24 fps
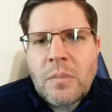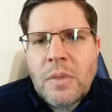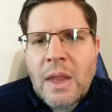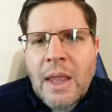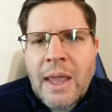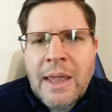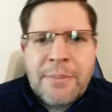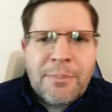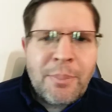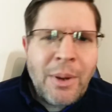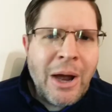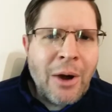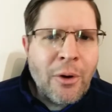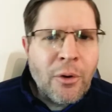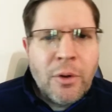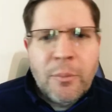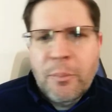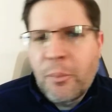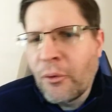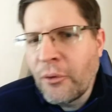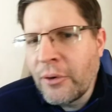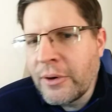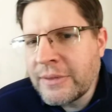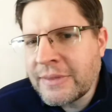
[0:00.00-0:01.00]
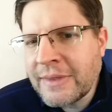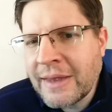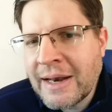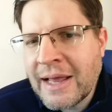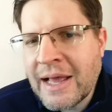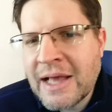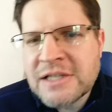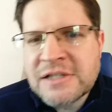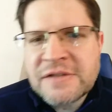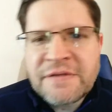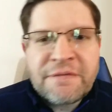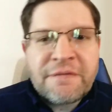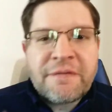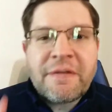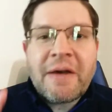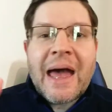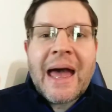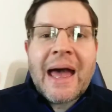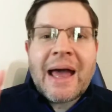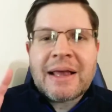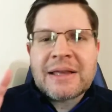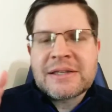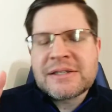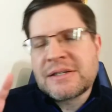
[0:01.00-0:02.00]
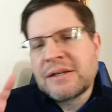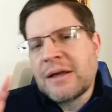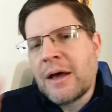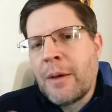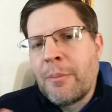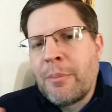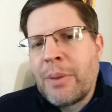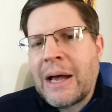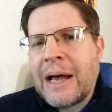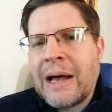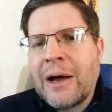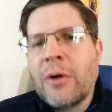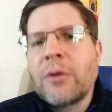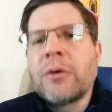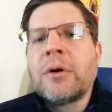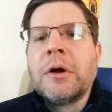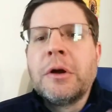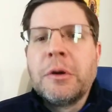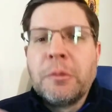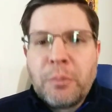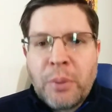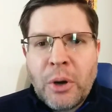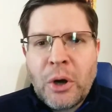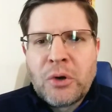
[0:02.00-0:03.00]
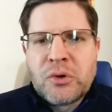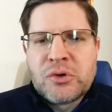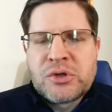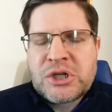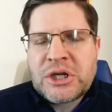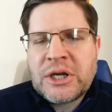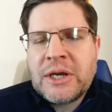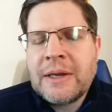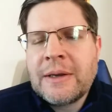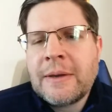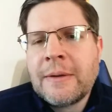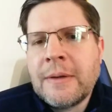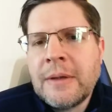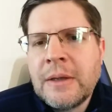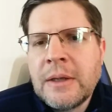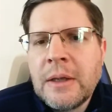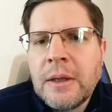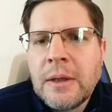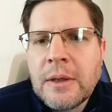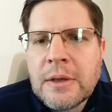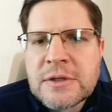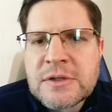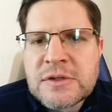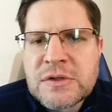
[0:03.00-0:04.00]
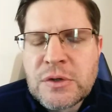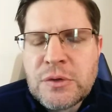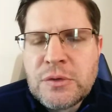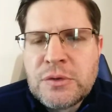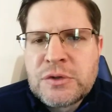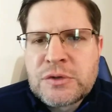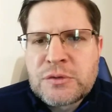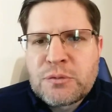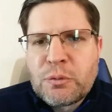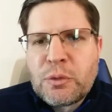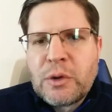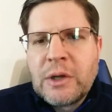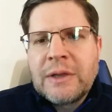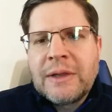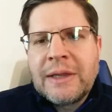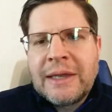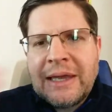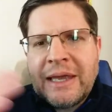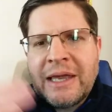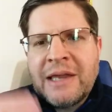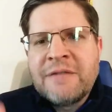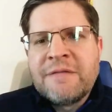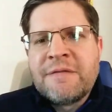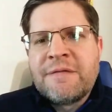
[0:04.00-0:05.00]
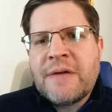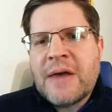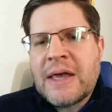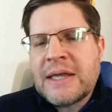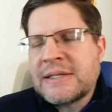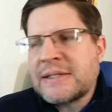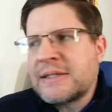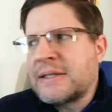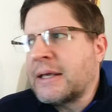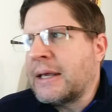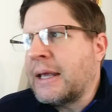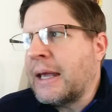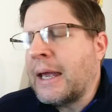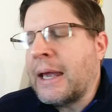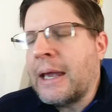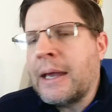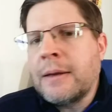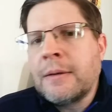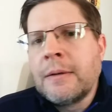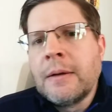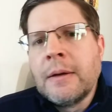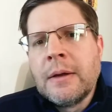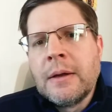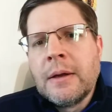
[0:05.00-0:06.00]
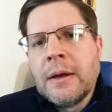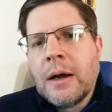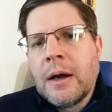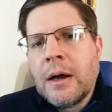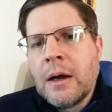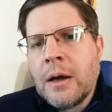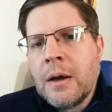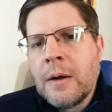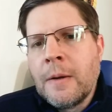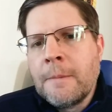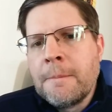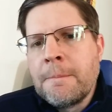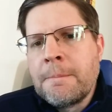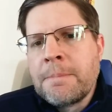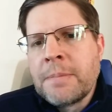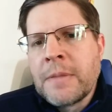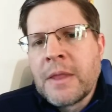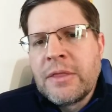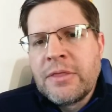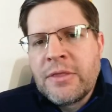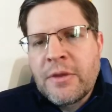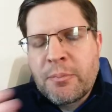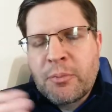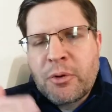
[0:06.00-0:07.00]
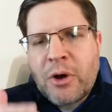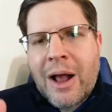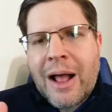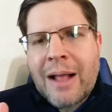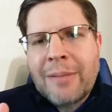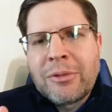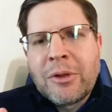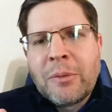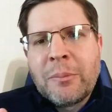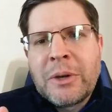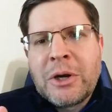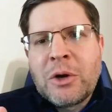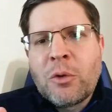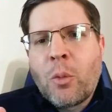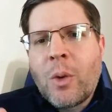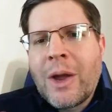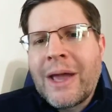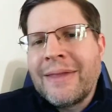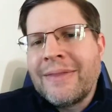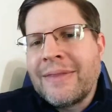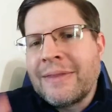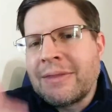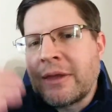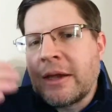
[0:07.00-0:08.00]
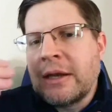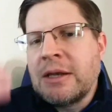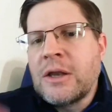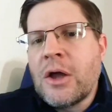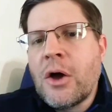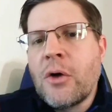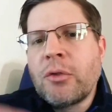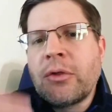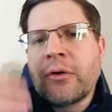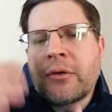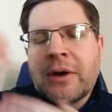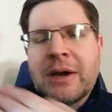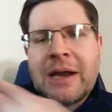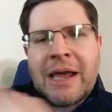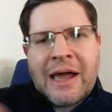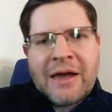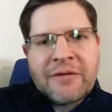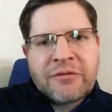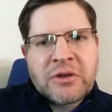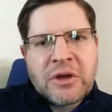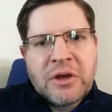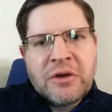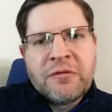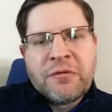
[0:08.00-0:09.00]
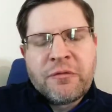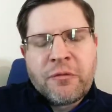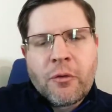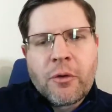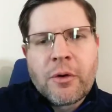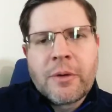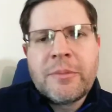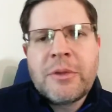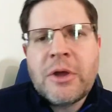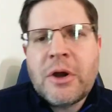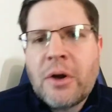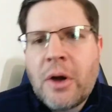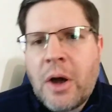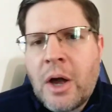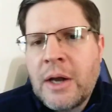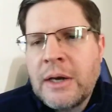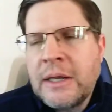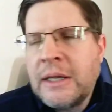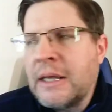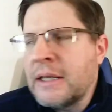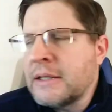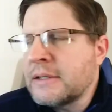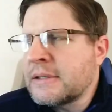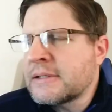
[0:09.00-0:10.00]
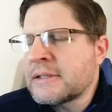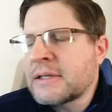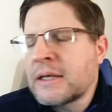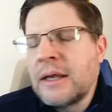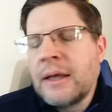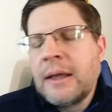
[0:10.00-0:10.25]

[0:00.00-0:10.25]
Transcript: PowerPoint that has facts about poaching, students really investigate the problem in a way that they know they're going to have to inform their audience,